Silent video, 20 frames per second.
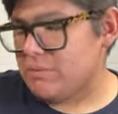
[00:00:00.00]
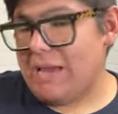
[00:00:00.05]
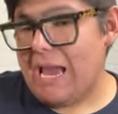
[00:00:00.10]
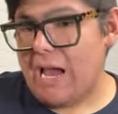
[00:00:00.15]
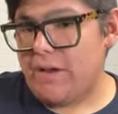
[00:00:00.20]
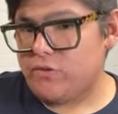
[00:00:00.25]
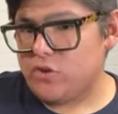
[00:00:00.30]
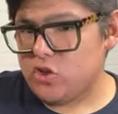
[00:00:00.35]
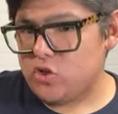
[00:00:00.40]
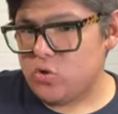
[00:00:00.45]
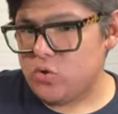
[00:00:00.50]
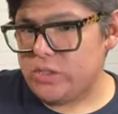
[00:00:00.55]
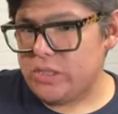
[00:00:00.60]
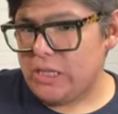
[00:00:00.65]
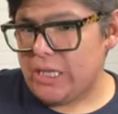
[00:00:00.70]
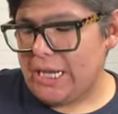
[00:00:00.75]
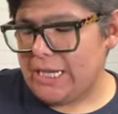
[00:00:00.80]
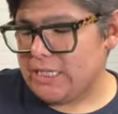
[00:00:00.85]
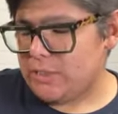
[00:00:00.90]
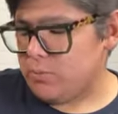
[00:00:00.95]
With some
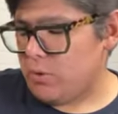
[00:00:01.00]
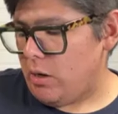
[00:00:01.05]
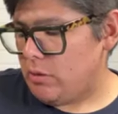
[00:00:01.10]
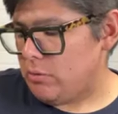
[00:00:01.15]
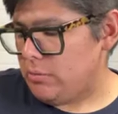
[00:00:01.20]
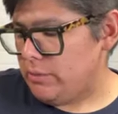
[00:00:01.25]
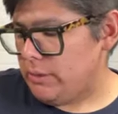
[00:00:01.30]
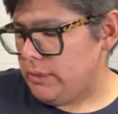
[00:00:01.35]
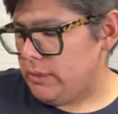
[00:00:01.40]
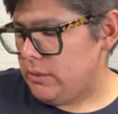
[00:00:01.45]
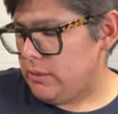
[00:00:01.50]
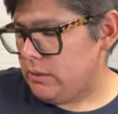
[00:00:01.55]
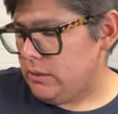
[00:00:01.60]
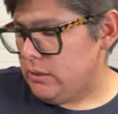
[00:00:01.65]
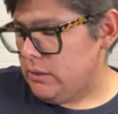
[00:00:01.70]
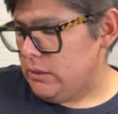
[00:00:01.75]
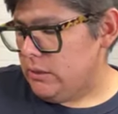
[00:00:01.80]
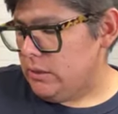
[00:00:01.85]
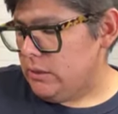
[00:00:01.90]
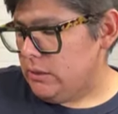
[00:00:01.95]
afternoon delights, probably.
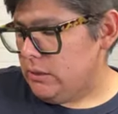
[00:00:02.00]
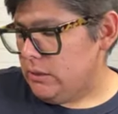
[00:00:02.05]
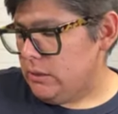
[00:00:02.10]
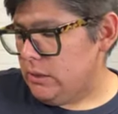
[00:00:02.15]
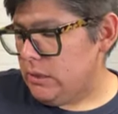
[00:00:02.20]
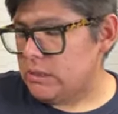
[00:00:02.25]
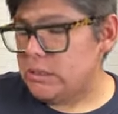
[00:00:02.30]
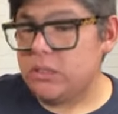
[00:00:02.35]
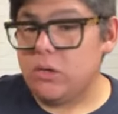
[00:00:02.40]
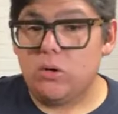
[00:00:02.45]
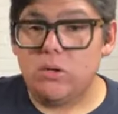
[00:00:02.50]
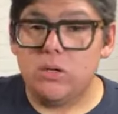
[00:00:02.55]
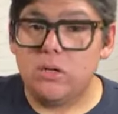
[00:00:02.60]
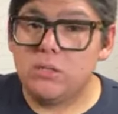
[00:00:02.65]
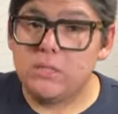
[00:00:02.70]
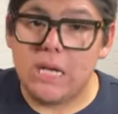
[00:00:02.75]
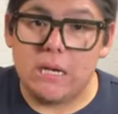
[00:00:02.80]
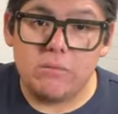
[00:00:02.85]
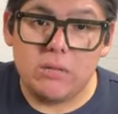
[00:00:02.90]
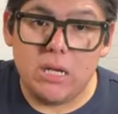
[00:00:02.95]
Because
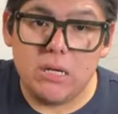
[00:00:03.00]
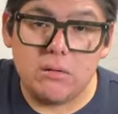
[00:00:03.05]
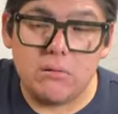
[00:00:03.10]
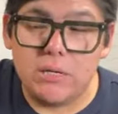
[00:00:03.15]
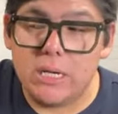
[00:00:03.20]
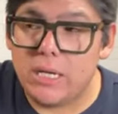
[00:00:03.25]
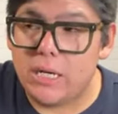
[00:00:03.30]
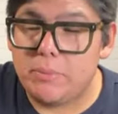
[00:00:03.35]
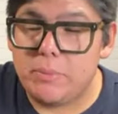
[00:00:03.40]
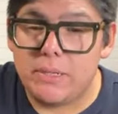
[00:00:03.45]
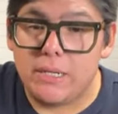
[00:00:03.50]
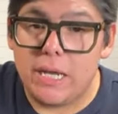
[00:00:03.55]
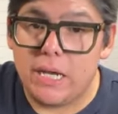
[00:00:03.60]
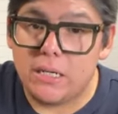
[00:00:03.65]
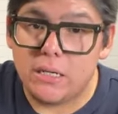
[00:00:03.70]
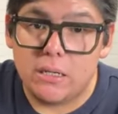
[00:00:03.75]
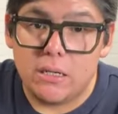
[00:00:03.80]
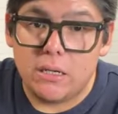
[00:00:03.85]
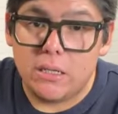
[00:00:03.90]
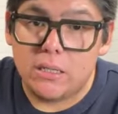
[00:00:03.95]
Lord knows I'm not going to get
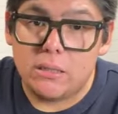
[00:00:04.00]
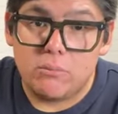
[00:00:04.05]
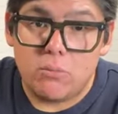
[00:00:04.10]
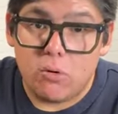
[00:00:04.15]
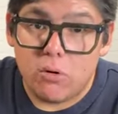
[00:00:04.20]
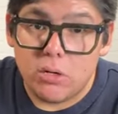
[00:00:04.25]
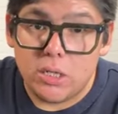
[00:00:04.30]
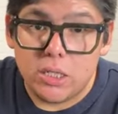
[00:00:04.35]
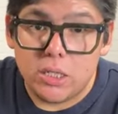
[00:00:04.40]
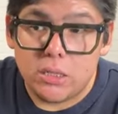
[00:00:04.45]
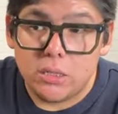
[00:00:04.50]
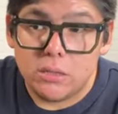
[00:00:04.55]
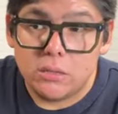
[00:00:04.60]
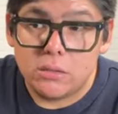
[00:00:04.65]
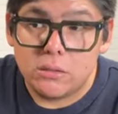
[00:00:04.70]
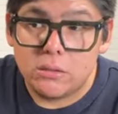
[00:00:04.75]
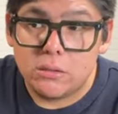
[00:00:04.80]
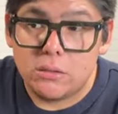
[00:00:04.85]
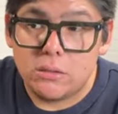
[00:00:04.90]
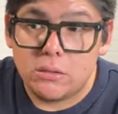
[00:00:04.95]
up at 9 o'clock in the morning.